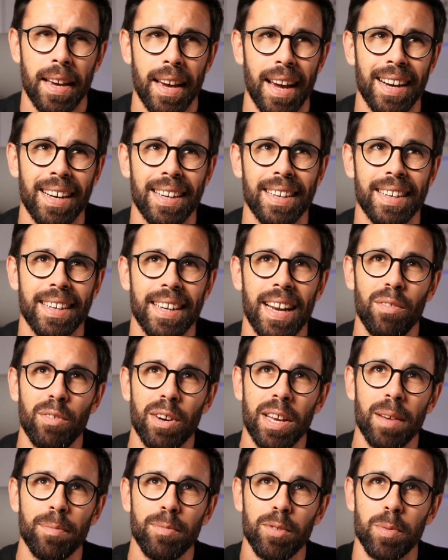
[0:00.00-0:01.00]
And
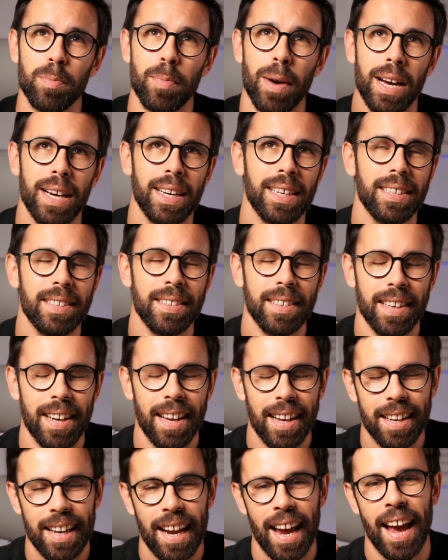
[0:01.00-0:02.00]
never came to mind that
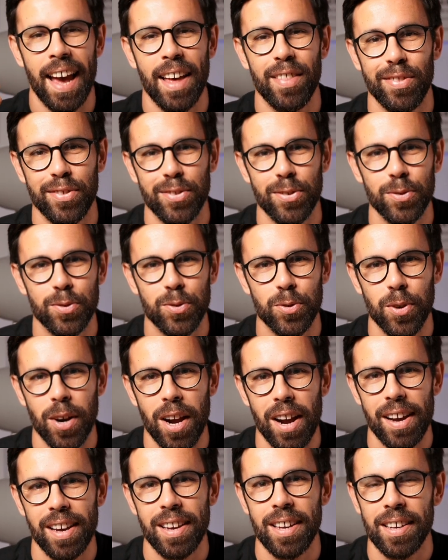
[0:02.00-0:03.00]
I had to
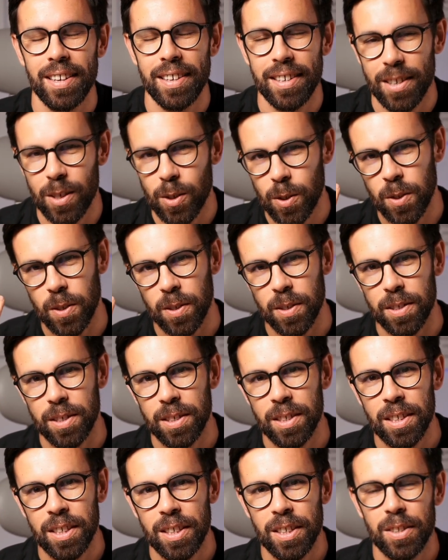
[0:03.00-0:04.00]
try Cursor